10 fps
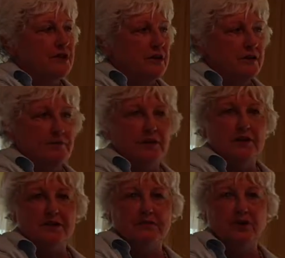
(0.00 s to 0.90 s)
up,
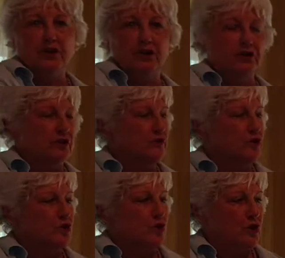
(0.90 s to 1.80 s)
because they've already looked at the
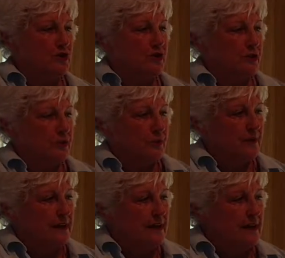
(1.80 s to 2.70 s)
chart too.
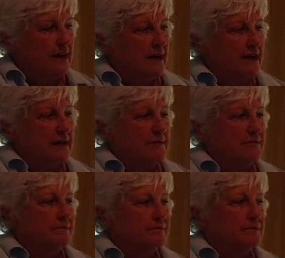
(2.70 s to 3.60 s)

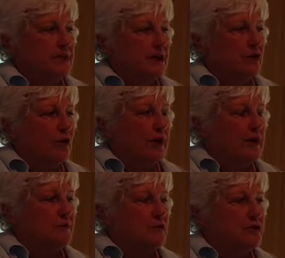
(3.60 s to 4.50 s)
They are
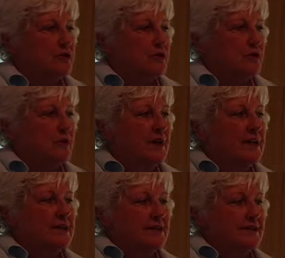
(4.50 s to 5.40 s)
able to
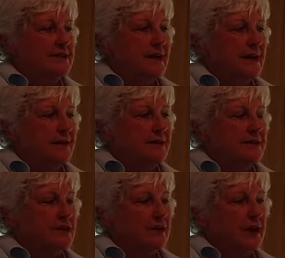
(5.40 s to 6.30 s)
decide
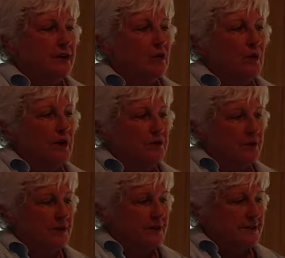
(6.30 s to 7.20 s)
it's okay to go ahead
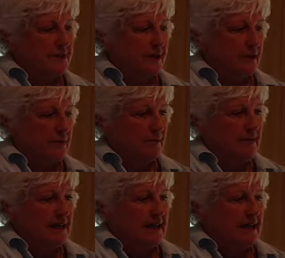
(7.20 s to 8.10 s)
with the exam,
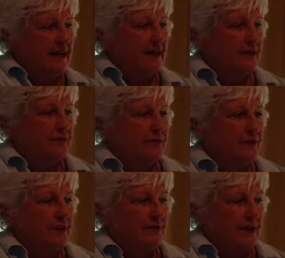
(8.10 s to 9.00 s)
and
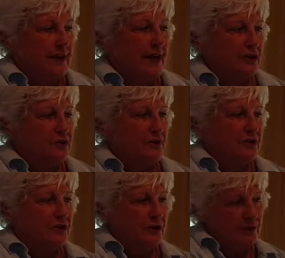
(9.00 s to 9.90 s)
then they actually
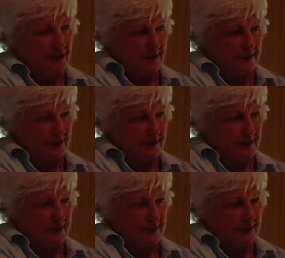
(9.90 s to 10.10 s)
do the